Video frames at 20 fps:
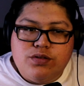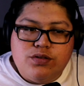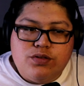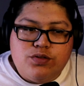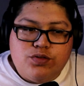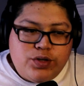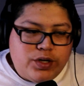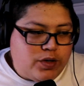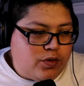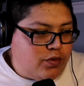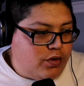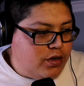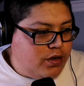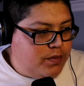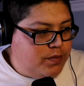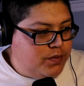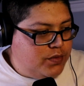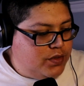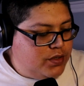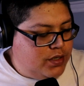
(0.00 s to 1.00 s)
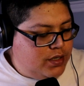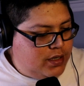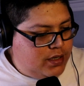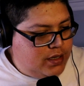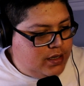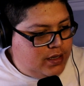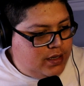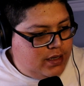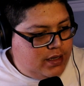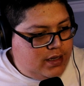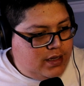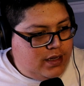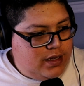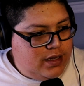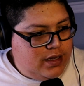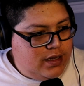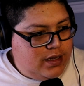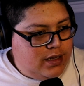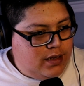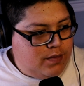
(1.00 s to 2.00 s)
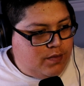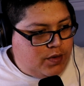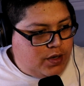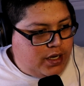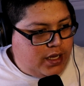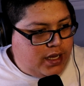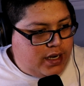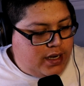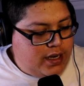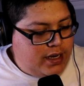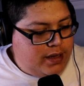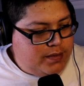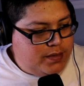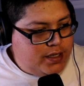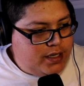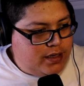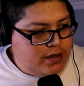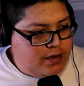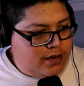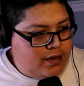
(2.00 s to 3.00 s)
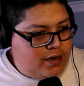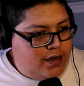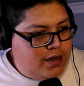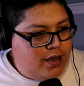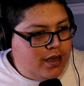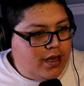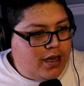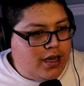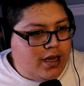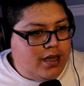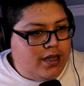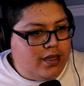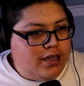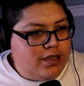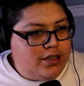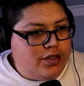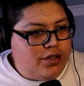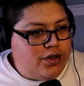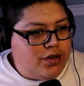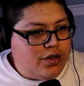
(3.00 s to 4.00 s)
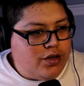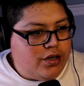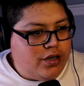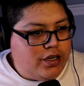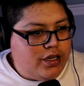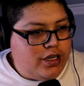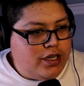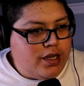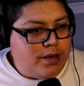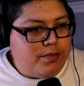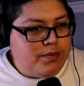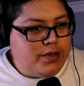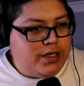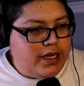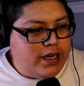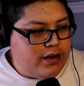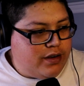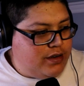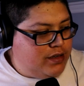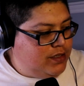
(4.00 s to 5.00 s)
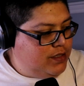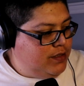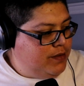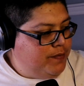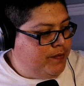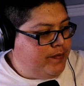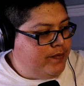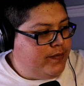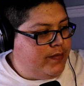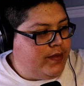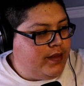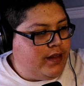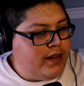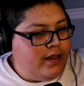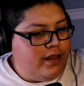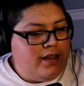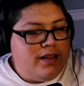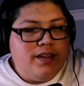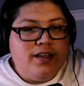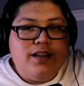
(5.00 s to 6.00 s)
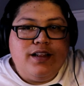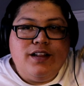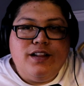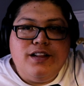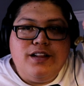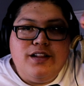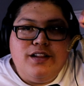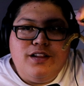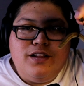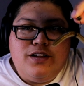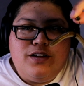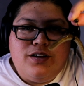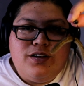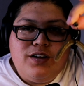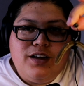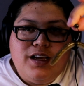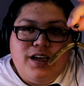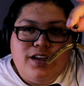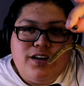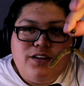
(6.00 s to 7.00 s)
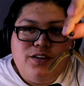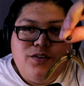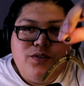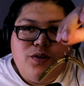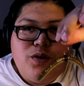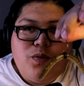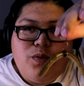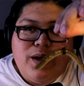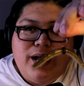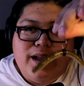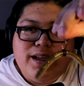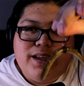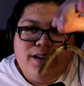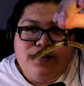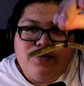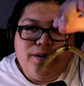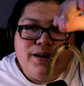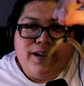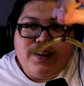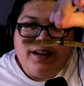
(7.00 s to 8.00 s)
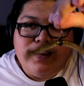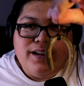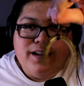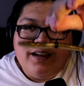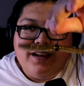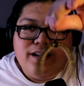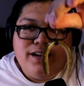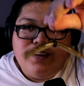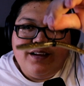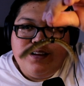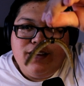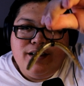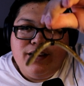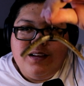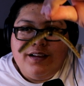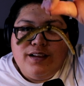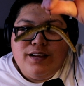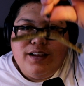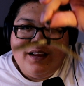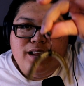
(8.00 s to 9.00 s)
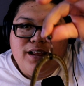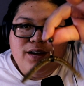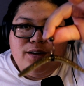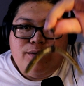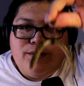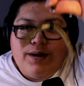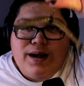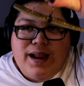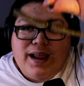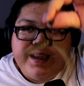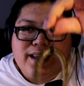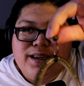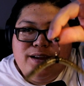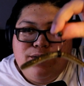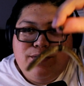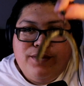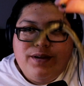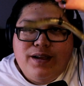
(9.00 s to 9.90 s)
trick worms. I'm running out of names here. Your yum dingers. Learn how to do a wacky rig. A wacky